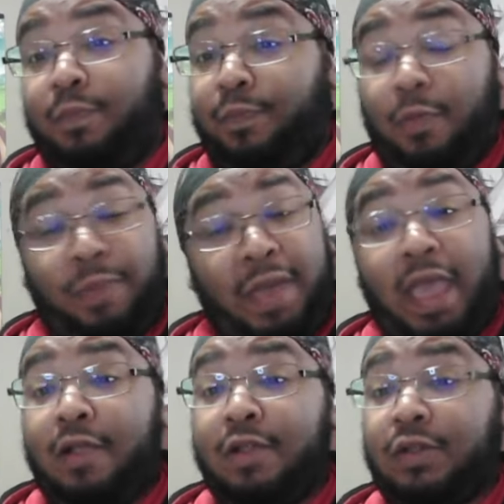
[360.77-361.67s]

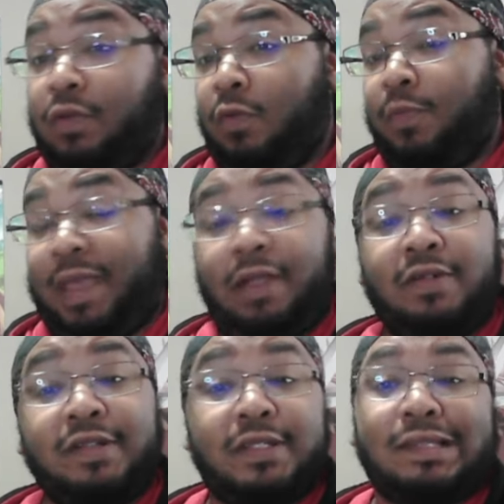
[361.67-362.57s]
parent or
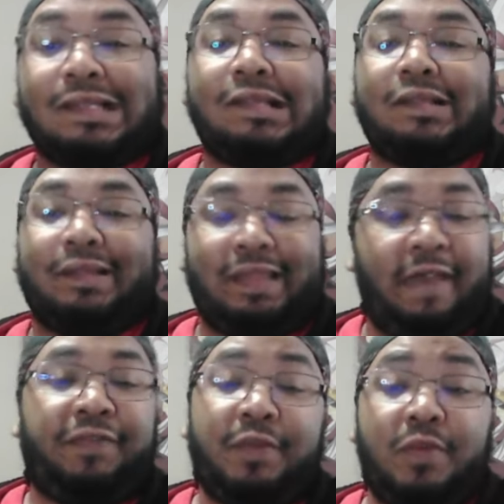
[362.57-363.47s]
parents
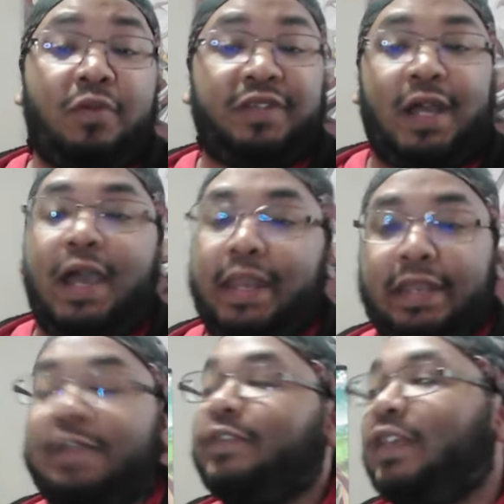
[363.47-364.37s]
left them or died and
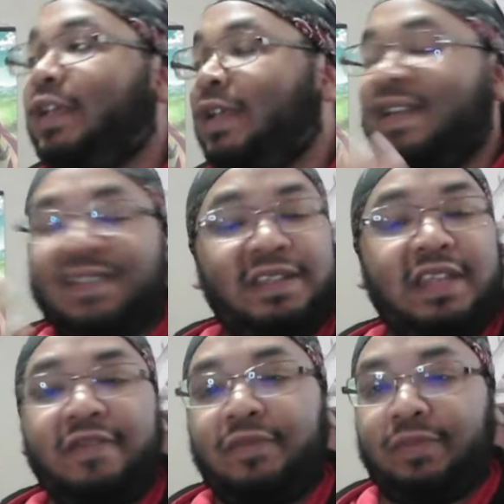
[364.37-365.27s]
everything, they
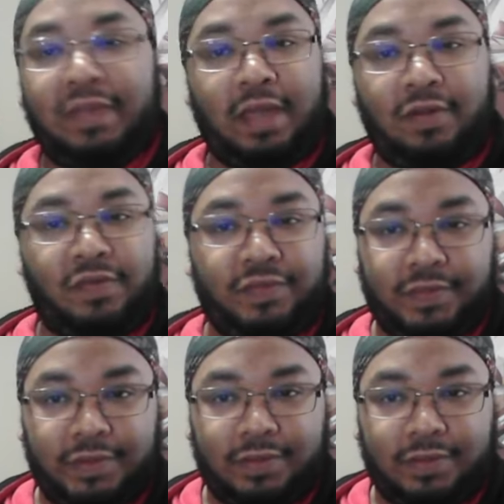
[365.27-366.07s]
never really got over it.